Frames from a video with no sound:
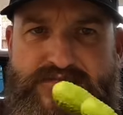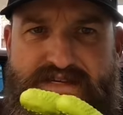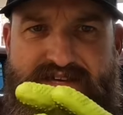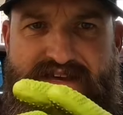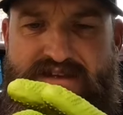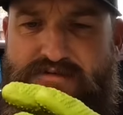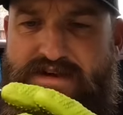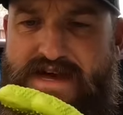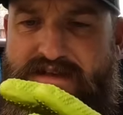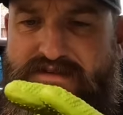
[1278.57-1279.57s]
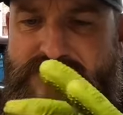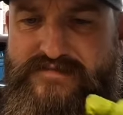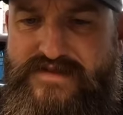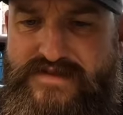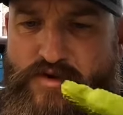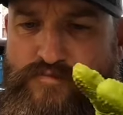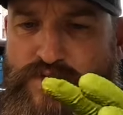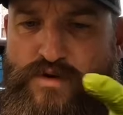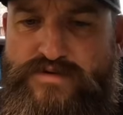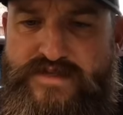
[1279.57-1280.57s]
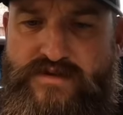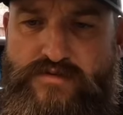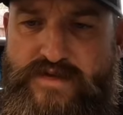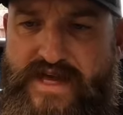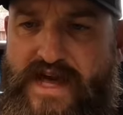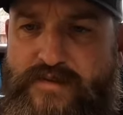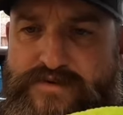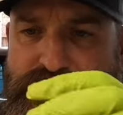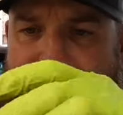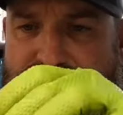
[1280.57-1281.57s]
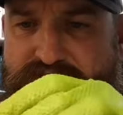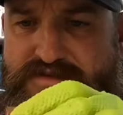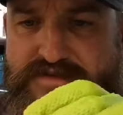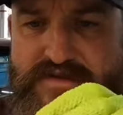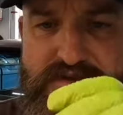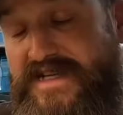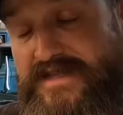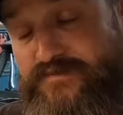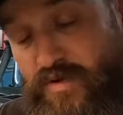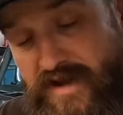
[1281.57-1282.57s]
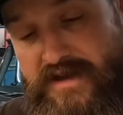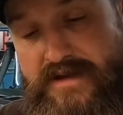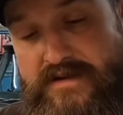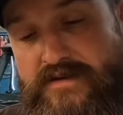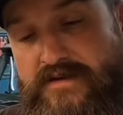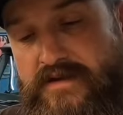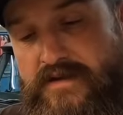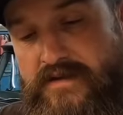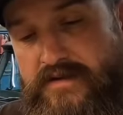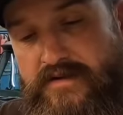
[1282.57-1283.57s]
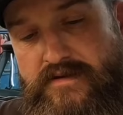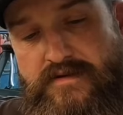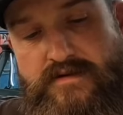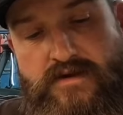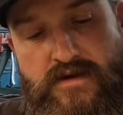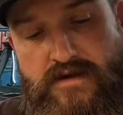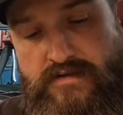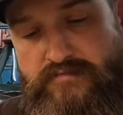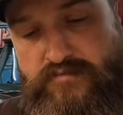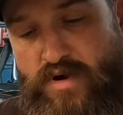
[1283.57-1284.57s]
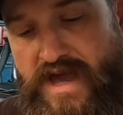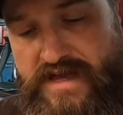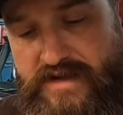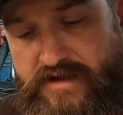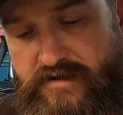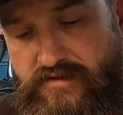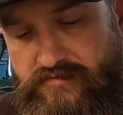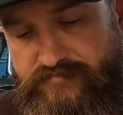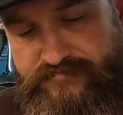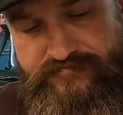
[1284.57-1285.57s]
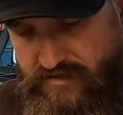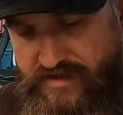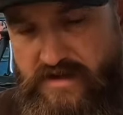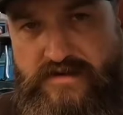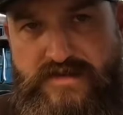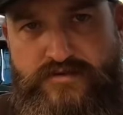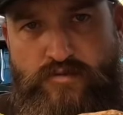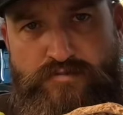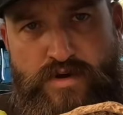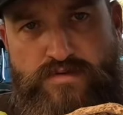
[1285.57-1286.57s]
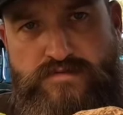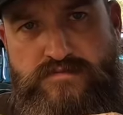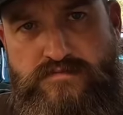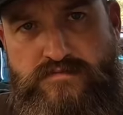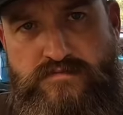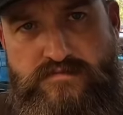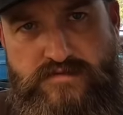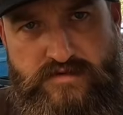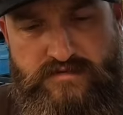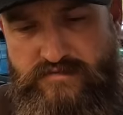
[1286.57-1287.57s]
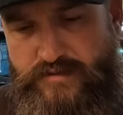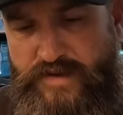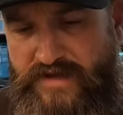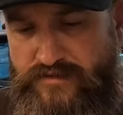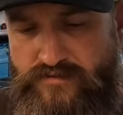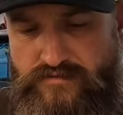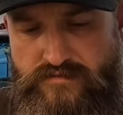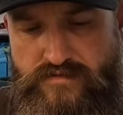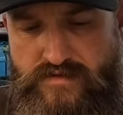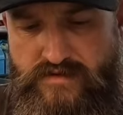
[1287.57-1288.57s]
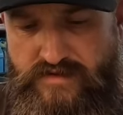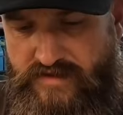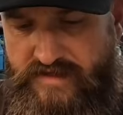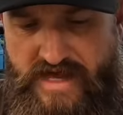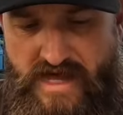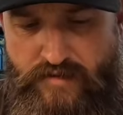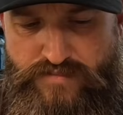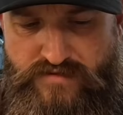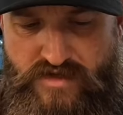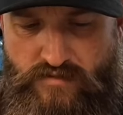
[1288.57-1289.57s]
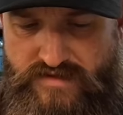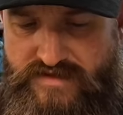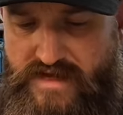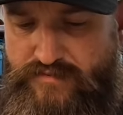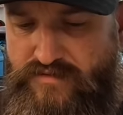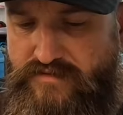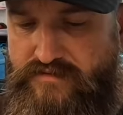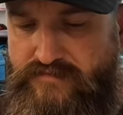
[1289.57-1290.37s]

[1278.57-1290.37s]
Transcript: They got all kind of, there's no bolts that hold the caliper to this disc brake bracket here, because generally this will bolt to the spindle and the caliper is always separate.